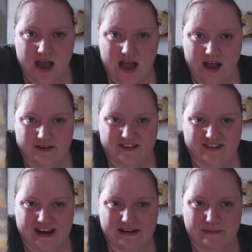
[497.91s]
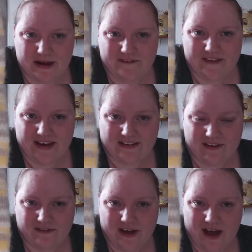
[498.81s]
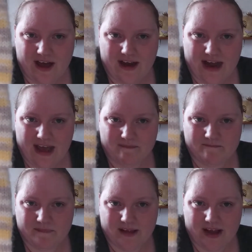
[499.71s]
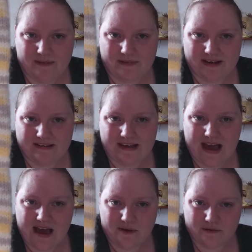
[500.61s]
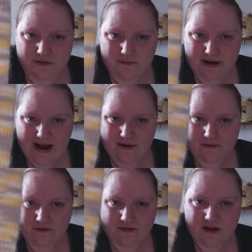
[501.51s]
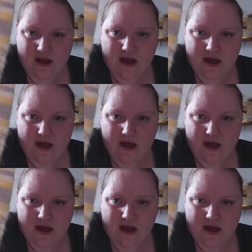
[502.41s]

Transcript: Which is a terribly inventive name, but it's yellows and browns.